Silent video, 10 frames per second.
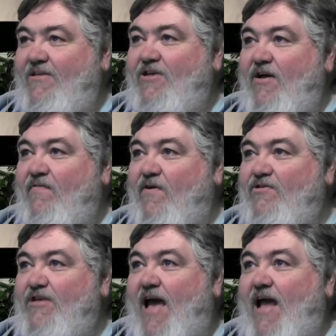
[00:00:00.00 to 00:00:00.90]
Let's go to
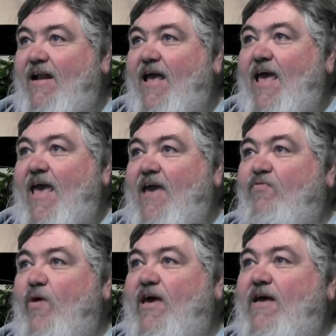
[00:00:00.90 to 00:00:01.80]
verse 9.
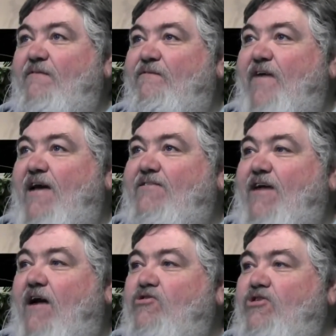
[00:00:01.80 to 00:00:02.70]
If we
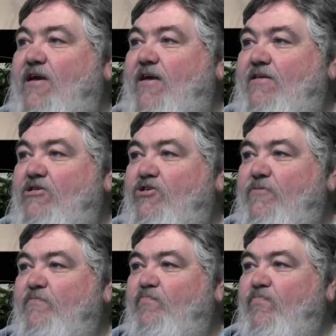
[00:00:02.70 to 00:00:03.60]
confess our sins,